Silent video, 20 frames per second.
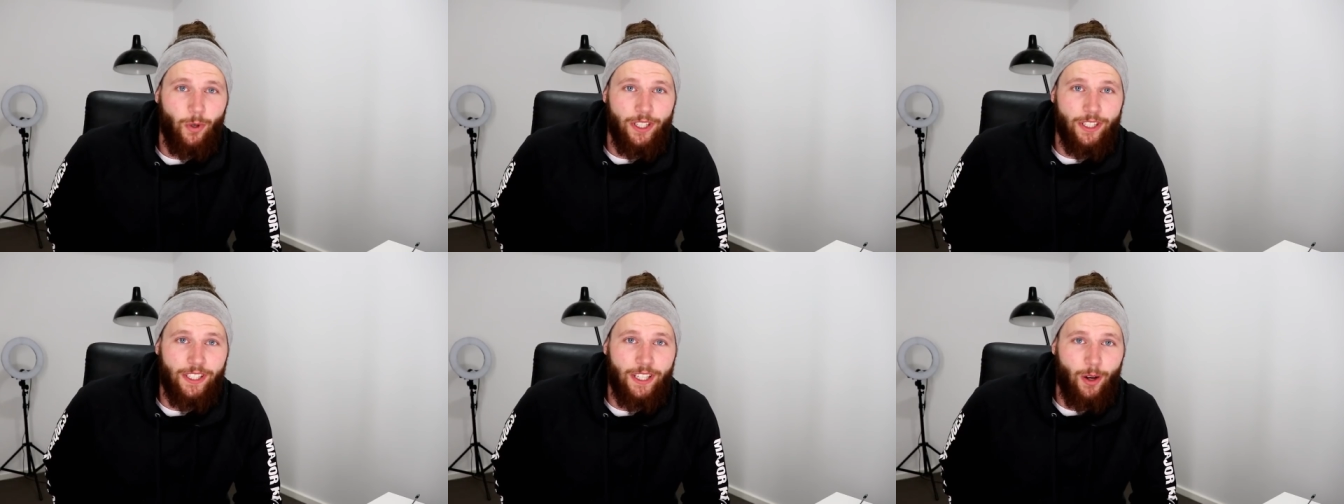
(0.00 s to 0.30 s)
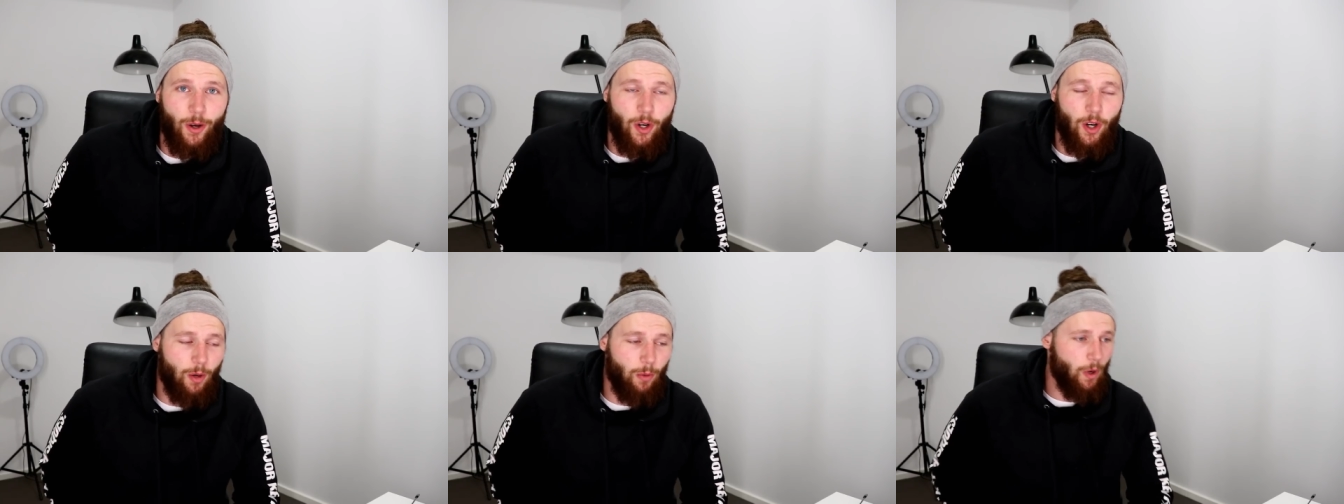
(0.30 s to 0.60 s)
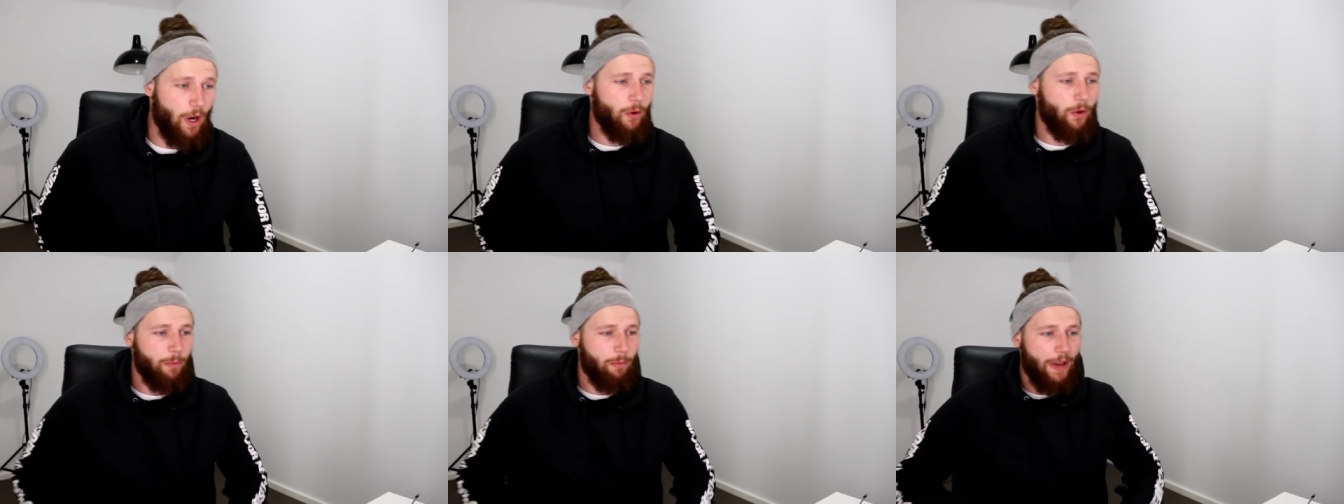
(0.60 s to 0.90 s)
what is going on?
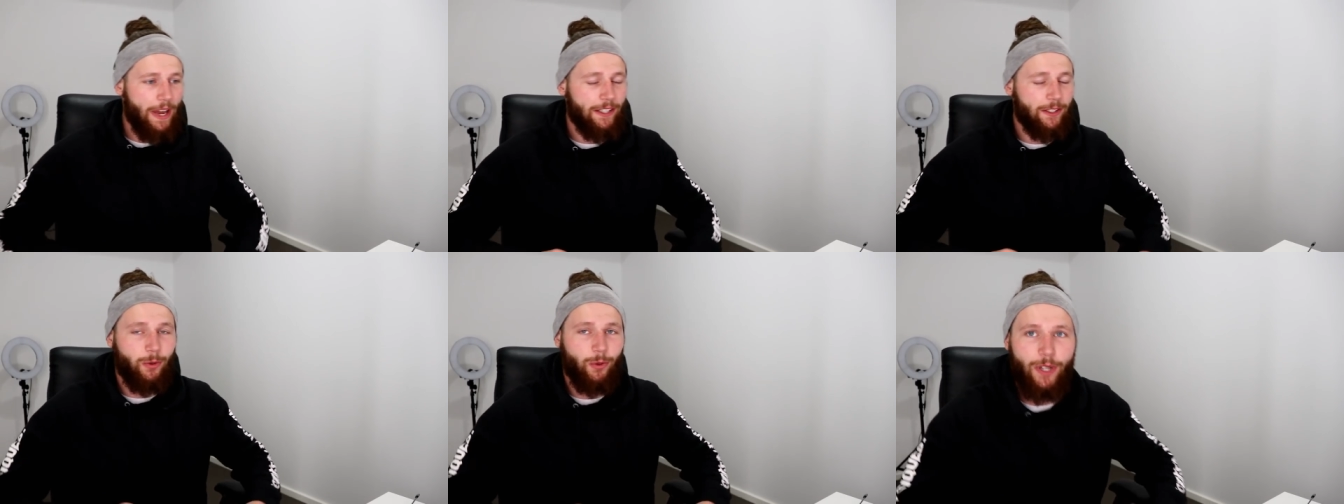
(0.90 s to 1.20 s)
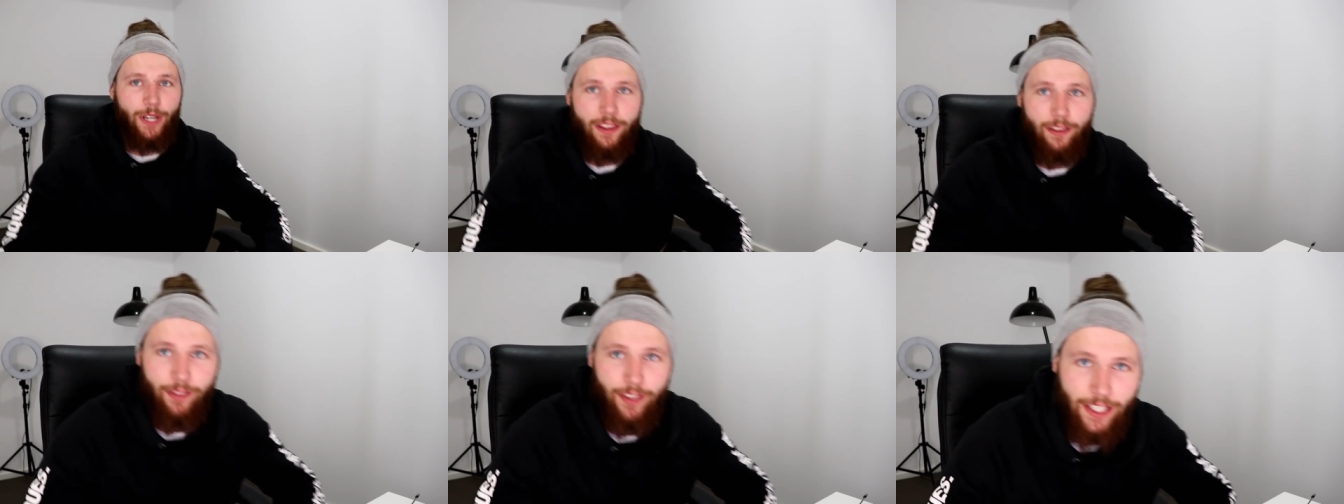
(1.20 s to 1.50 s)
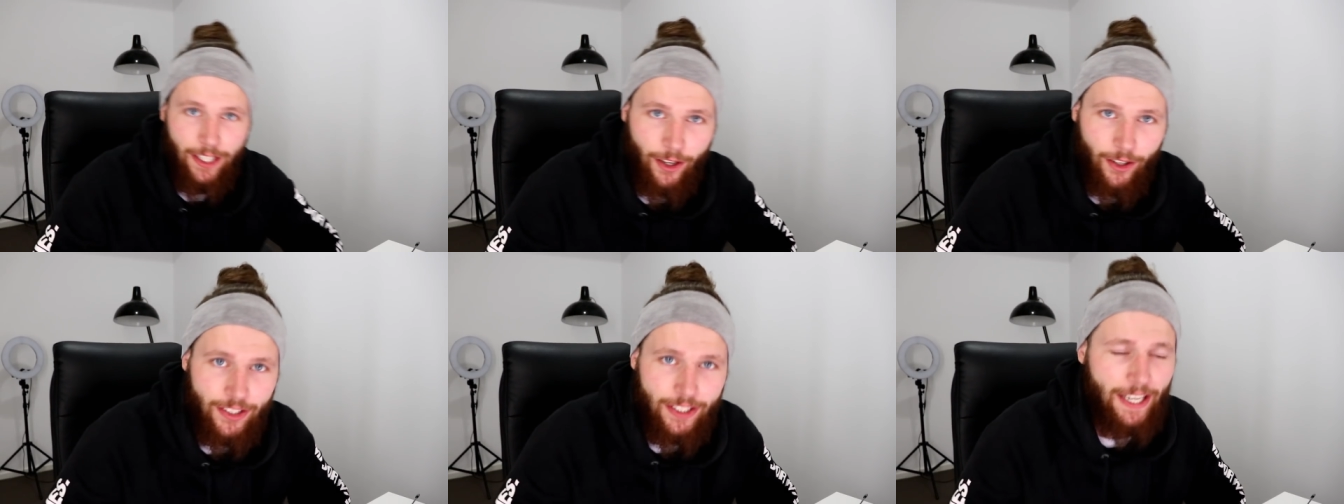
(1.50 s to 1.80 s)
Welcome back to another
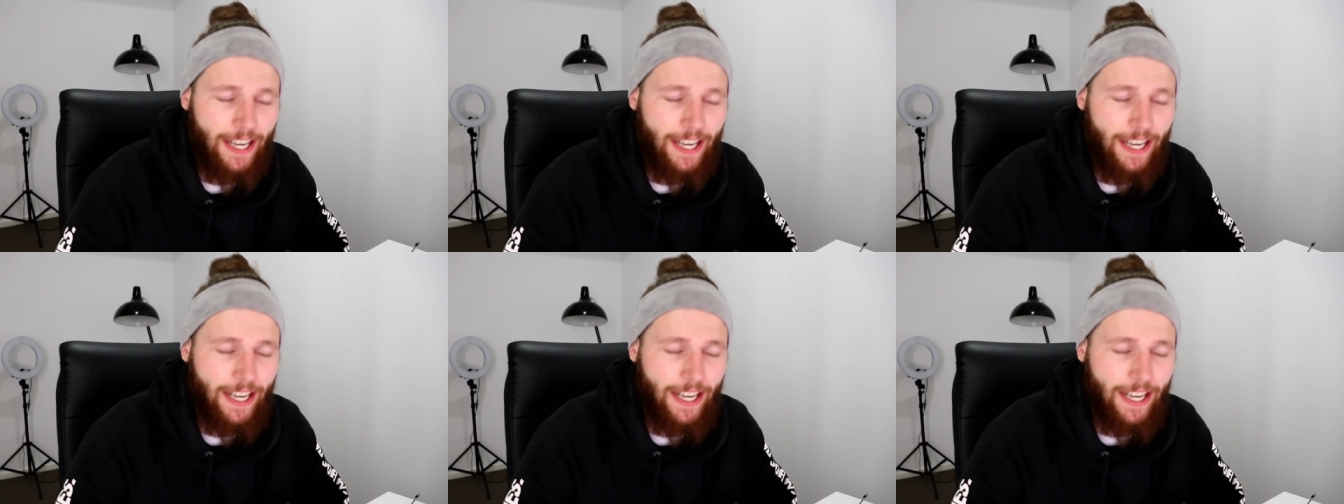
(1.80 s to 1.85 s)
video.